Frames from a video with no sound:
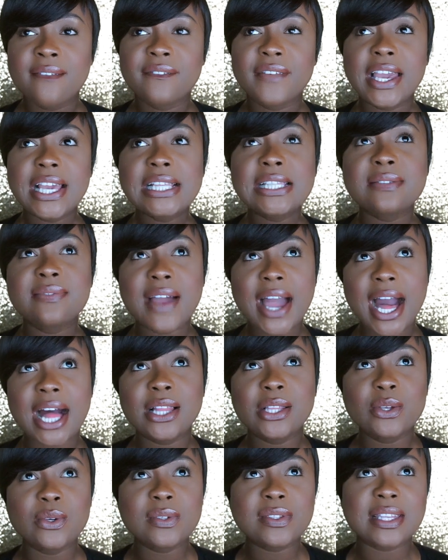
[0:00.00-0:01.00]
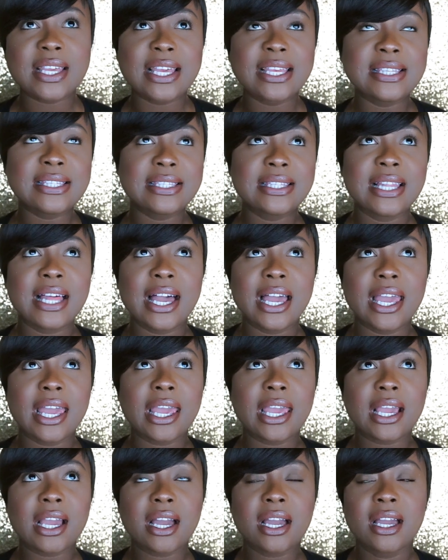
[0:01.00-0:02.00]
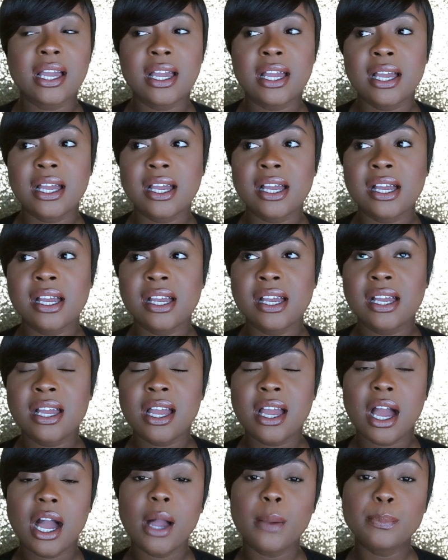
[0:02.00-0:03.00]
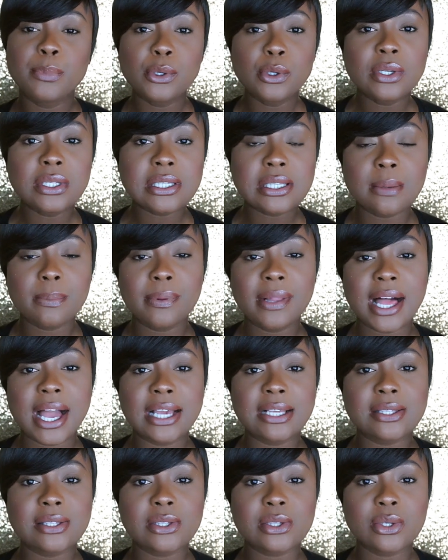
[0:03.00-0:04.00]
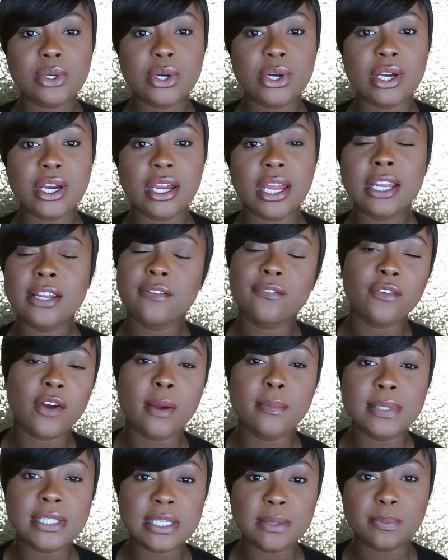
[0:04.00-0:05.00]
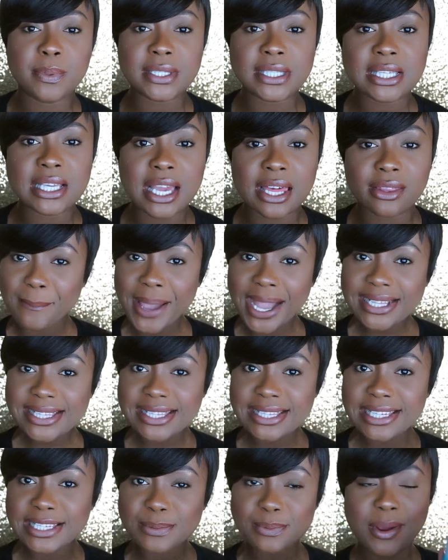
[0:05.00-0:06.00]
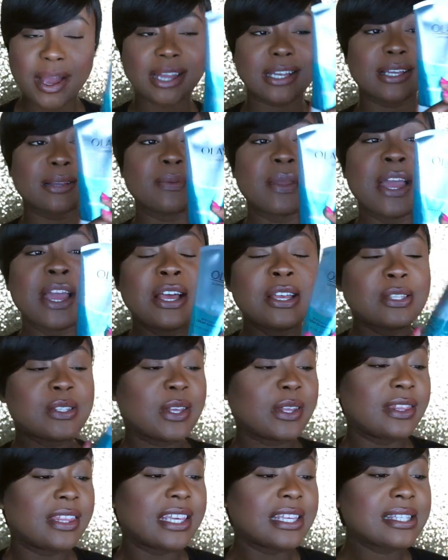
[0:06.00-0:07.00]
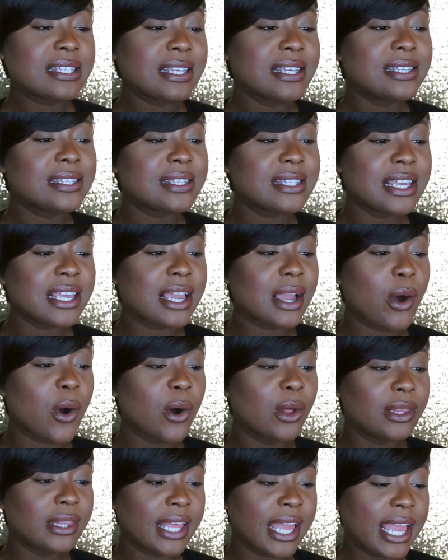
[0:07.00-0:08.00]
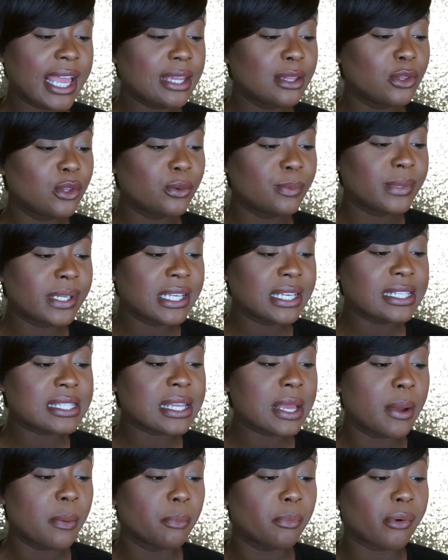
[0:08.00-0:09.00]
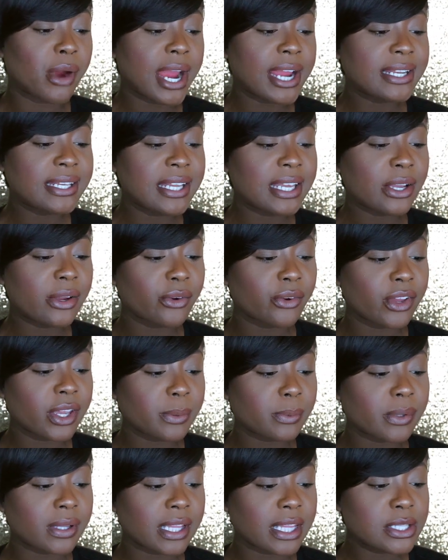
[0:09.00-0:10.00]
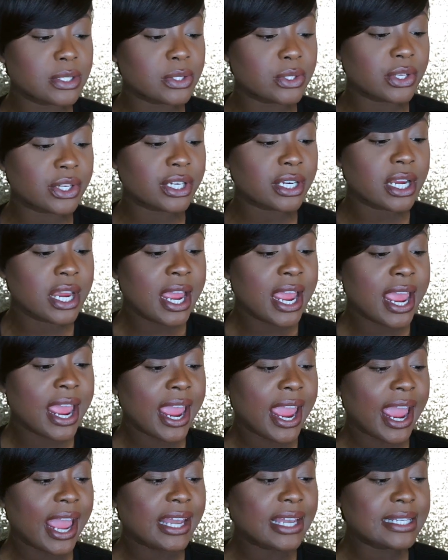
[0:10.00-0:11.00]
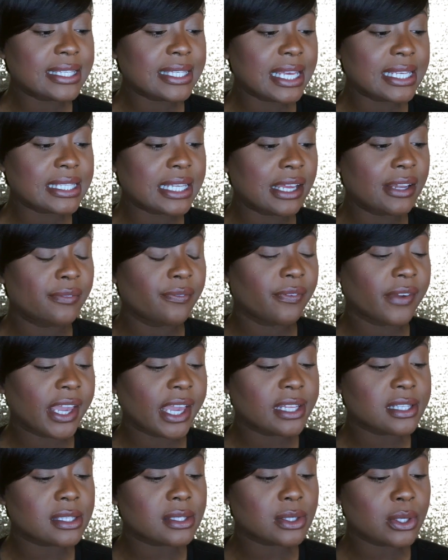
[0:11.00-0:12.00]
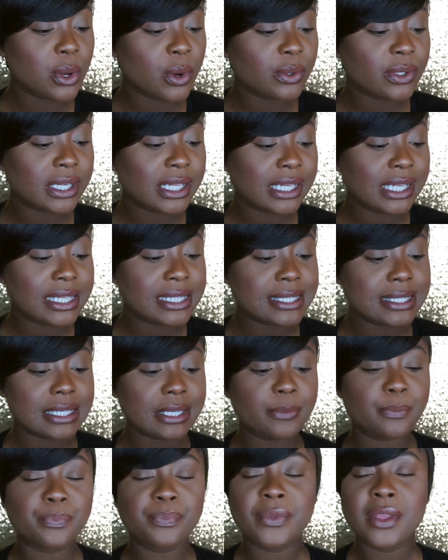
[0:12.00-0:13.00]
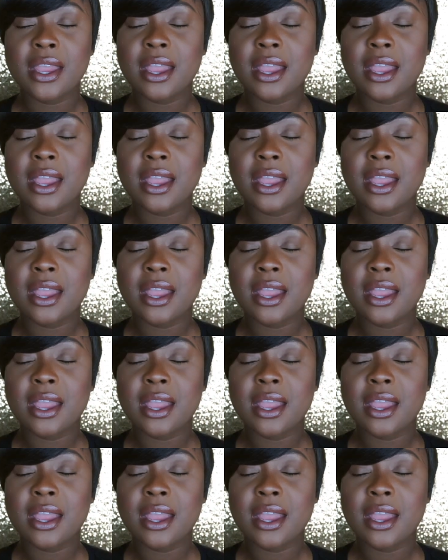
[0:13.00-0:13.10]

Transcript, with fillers: Face Values is like a beauty supply store and a pharmacy put together. Back to this product. So this is the Olay Luminous Brightening Cream Cleanser and it says Advanced Tone Cleansing